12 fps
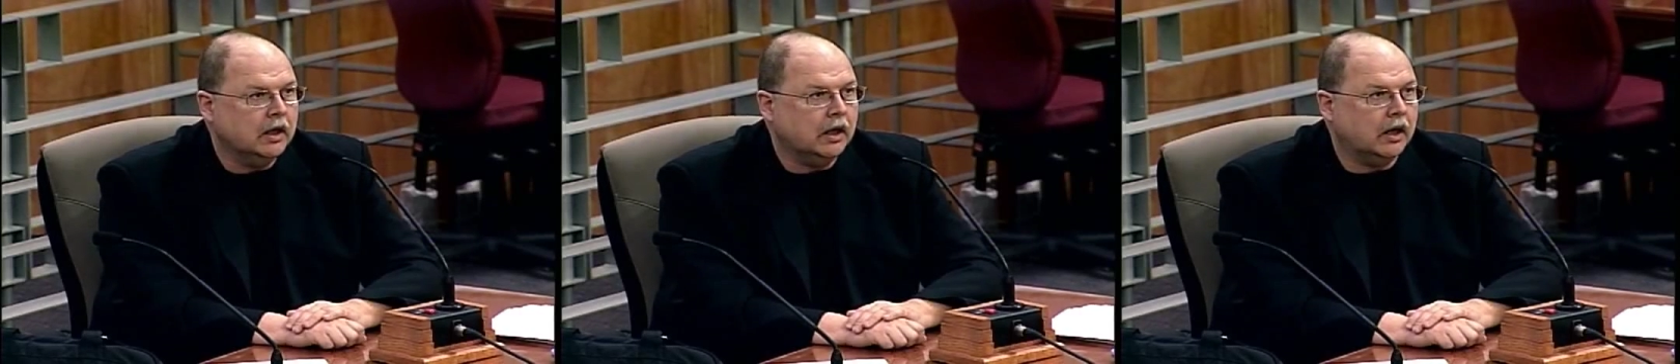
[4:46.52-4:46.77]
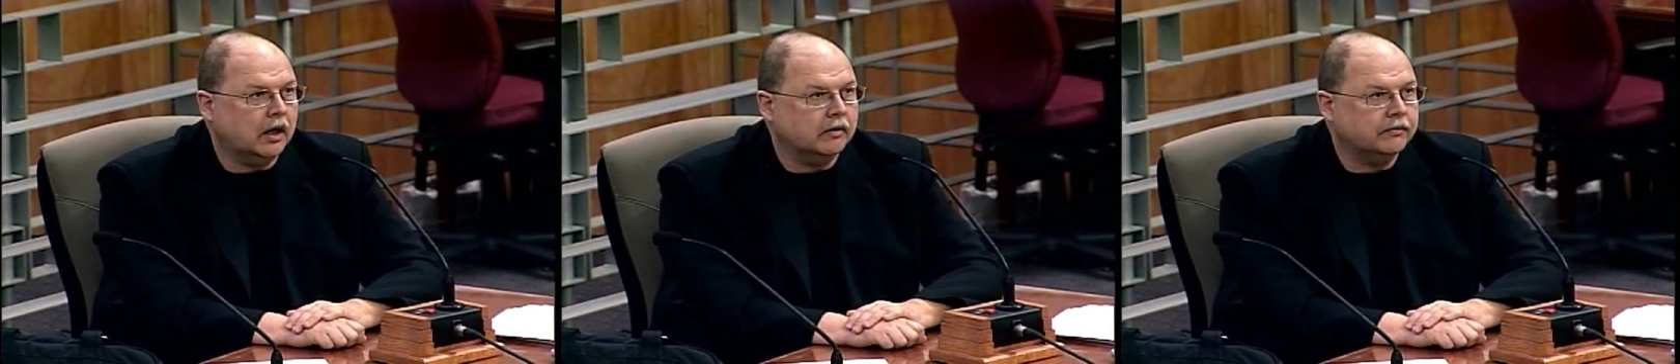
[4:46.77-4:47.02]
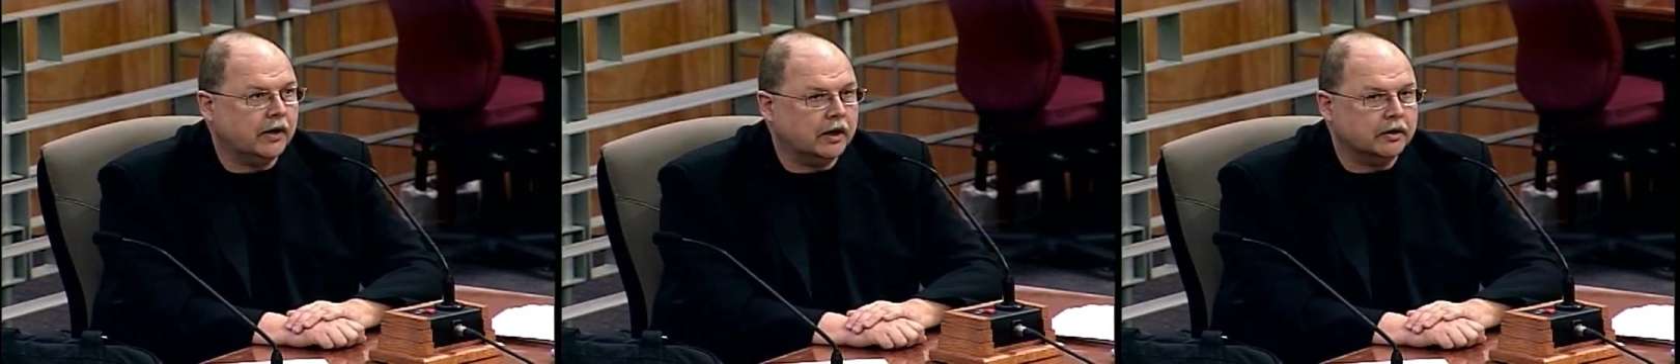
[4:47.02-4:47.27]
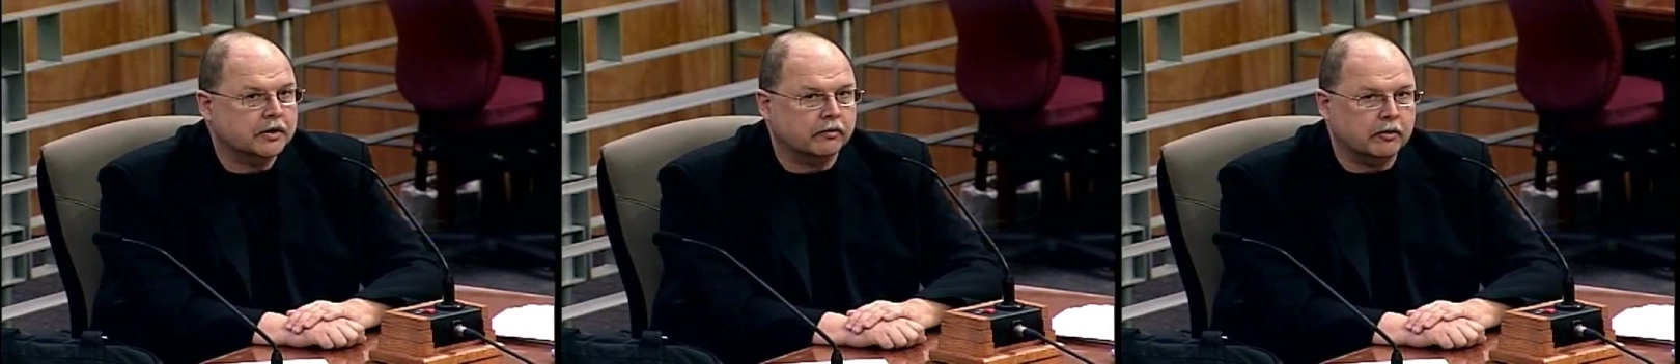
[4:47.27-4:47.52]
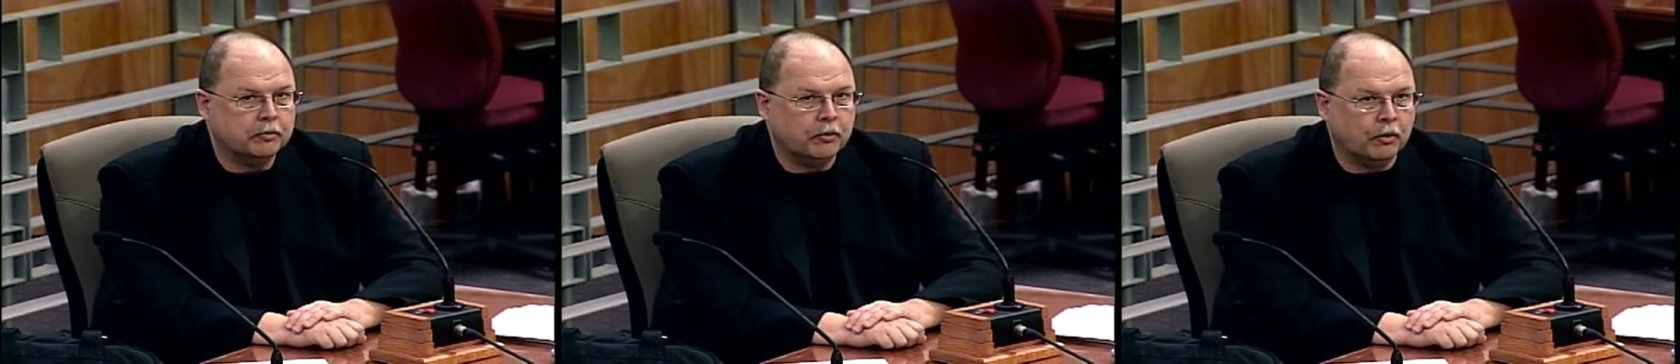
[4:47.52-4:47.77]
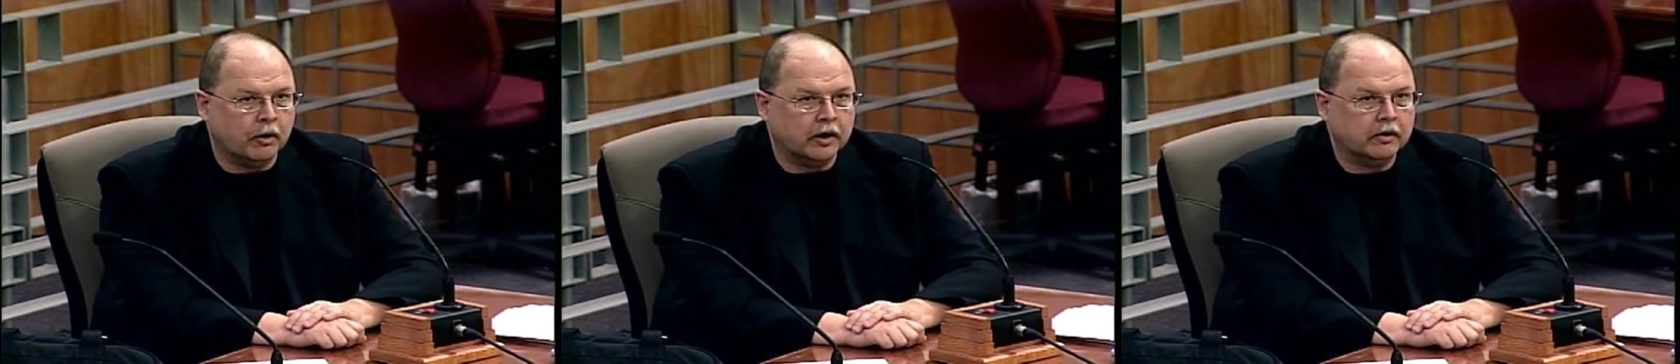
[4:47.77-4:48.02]
files a
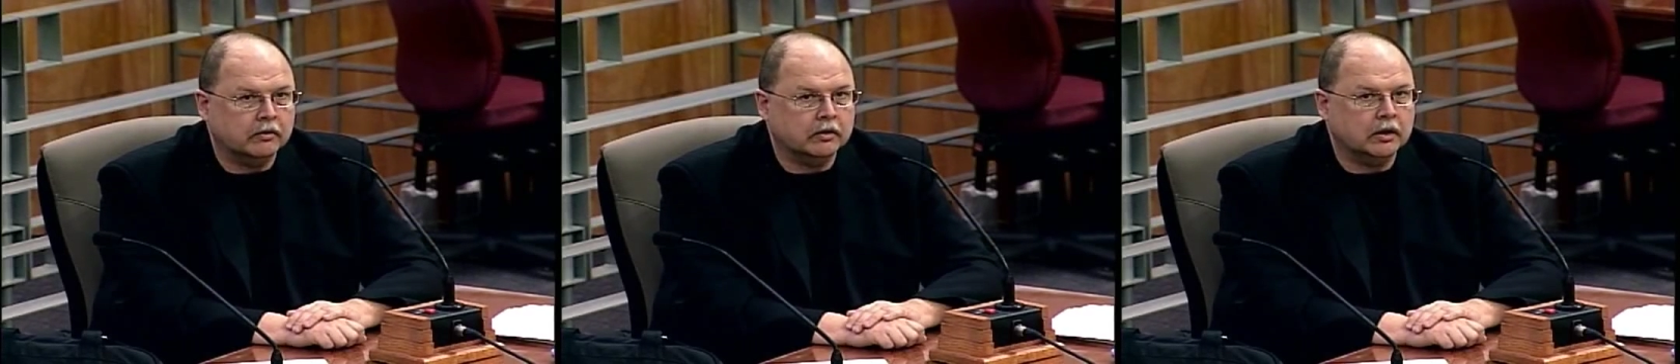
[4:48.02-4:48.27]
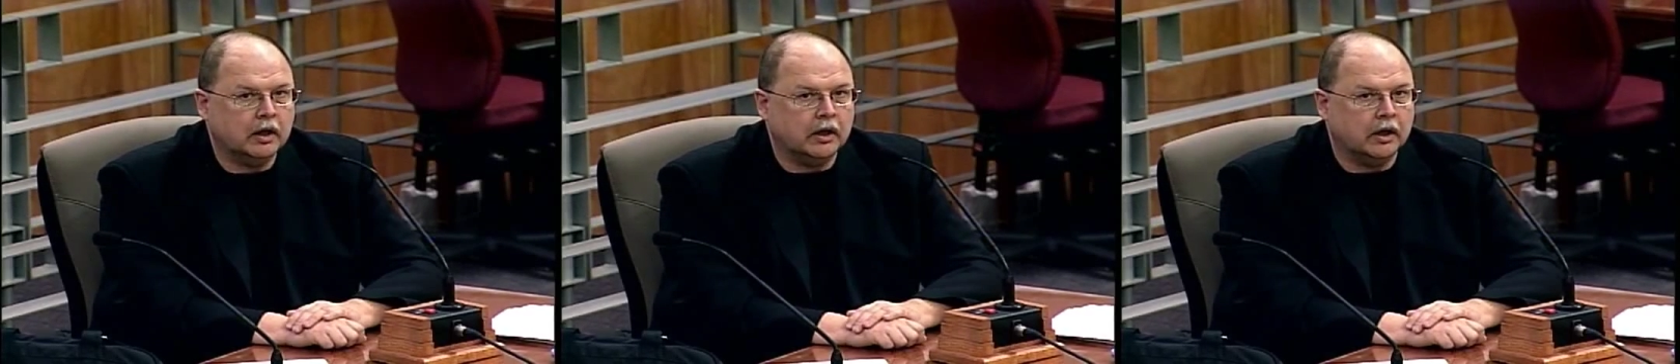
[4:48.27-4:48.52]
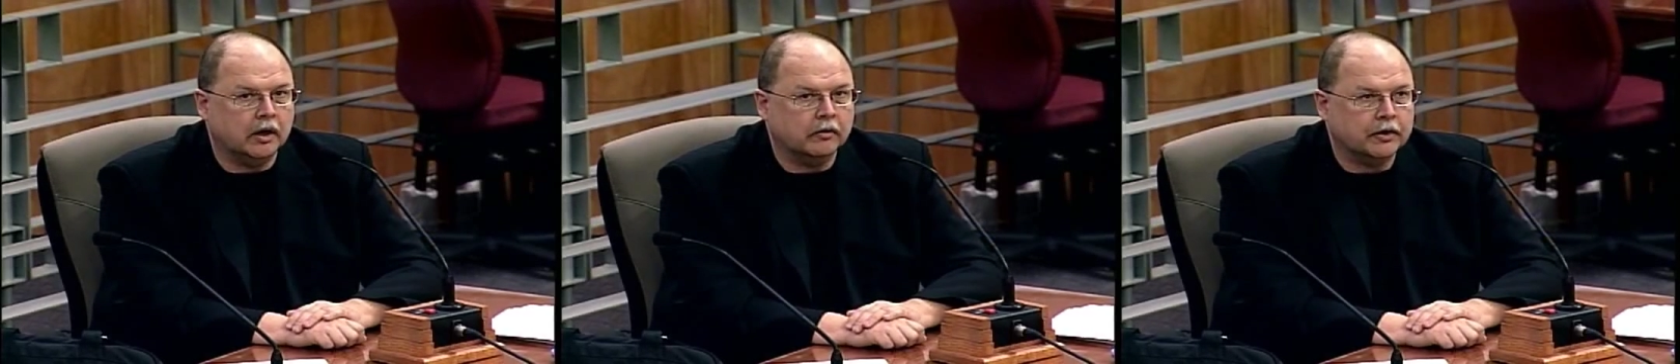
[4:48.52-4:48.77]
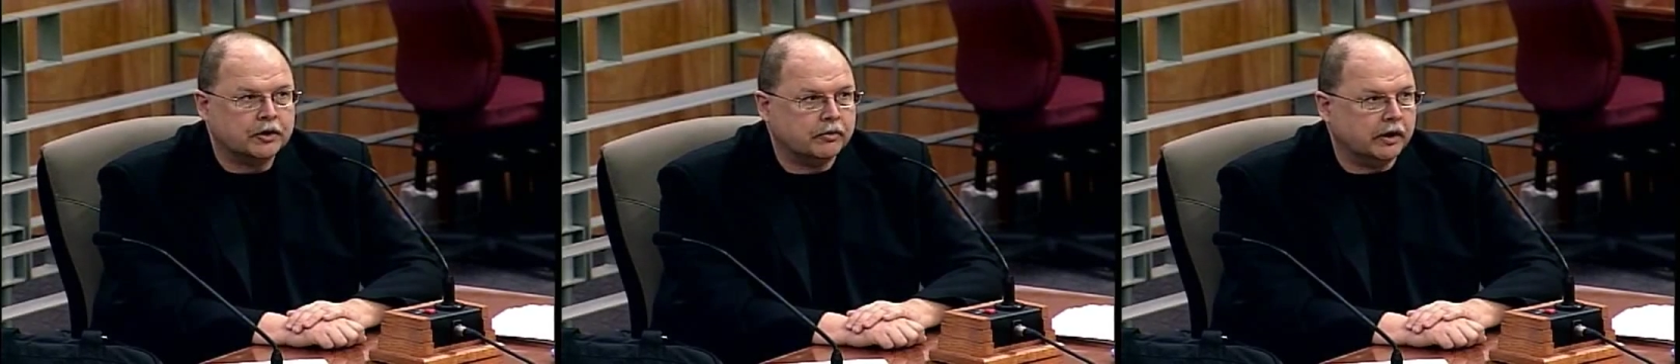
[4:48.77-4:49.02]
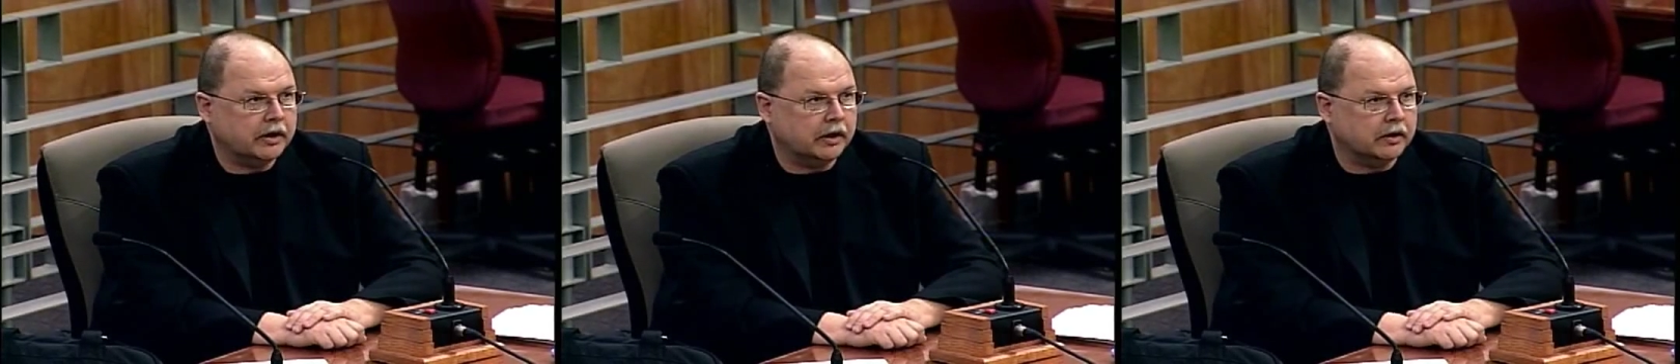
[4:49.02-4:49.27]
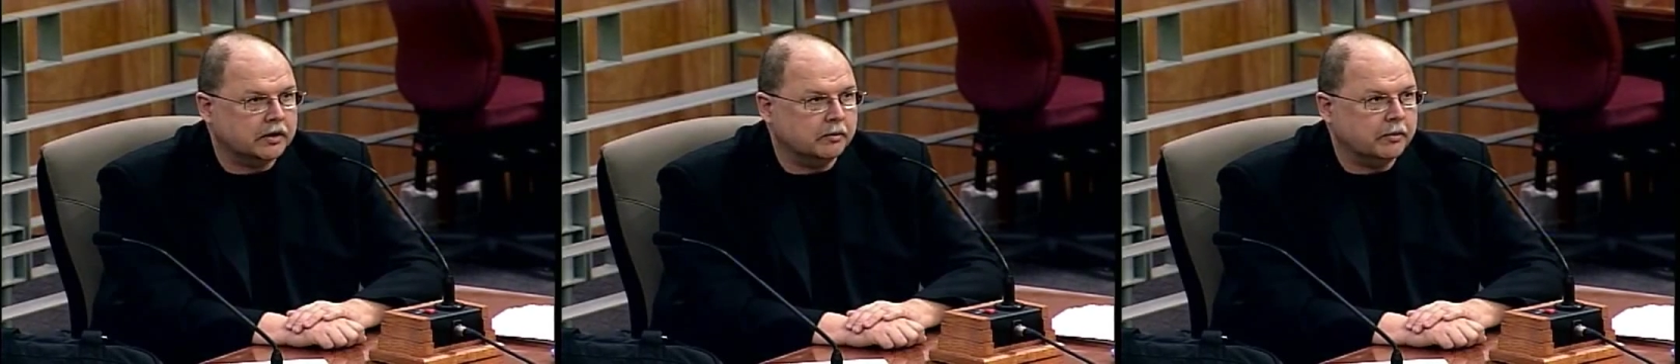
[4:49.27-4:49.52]
report
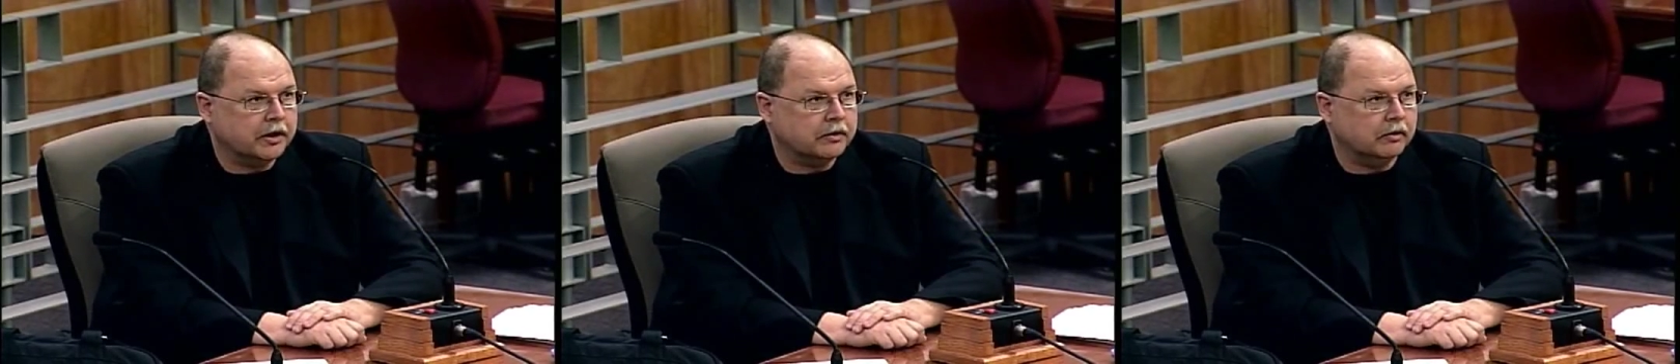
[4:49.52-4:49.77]
restricting somebody's,